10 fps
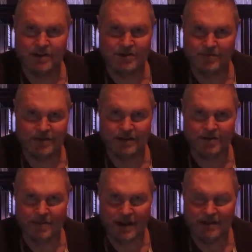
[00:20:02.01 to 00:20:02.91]
It's, it's,
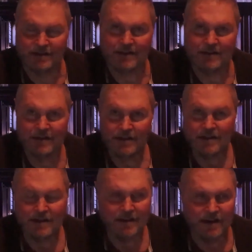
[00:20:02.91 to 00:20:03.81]
it's amazing.
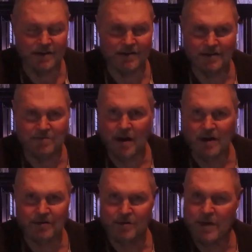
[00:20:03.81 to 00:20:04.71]

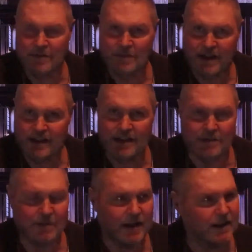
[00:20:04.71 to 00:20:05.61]
It, it boggles my
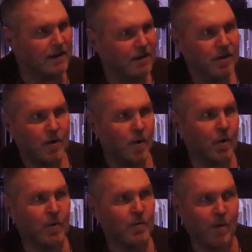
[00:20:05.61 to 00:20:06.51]
mind. I'm like,
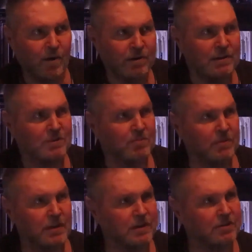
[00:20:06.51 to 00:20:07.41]
who are
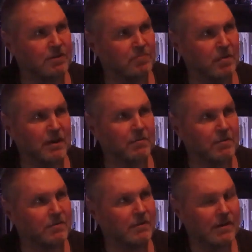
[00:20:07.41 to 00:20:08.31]
these religious
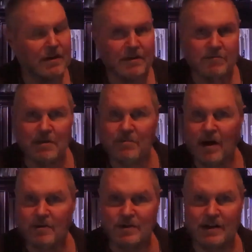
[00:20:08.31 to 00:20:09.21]
people?
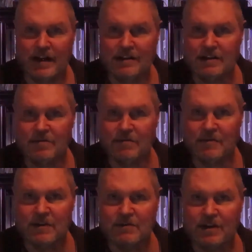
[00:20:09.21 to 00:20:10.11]
Remember, I was an
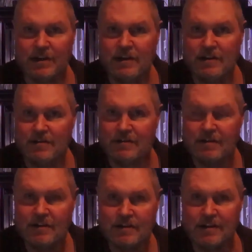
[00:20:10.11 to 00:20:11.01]
atheist for 50
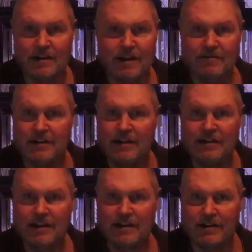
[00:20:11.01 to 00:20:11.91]
years didn't
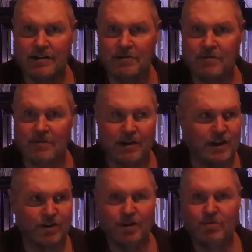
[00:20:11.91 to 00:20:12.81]
have anything to do
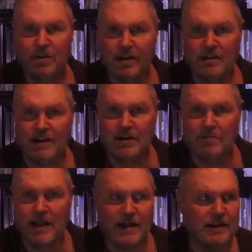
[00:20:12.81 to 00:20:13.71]
with it, and knew
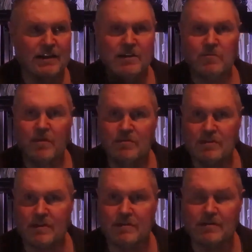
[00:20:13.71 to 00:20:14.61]
nothing about it and didn't
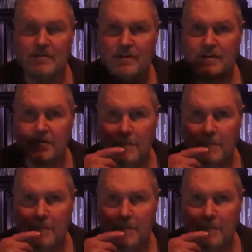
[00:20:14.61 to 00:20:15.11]
want to.